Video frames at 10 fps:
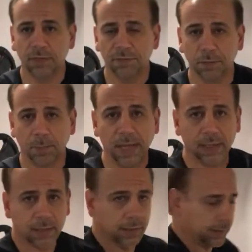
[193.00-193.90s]
Left foot
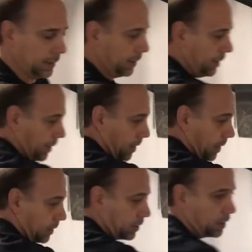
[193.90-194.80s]
back
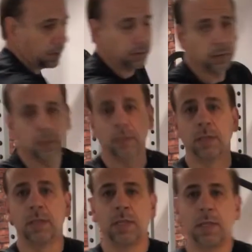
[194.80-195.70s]
and turn
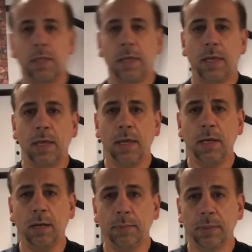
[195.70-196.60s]
and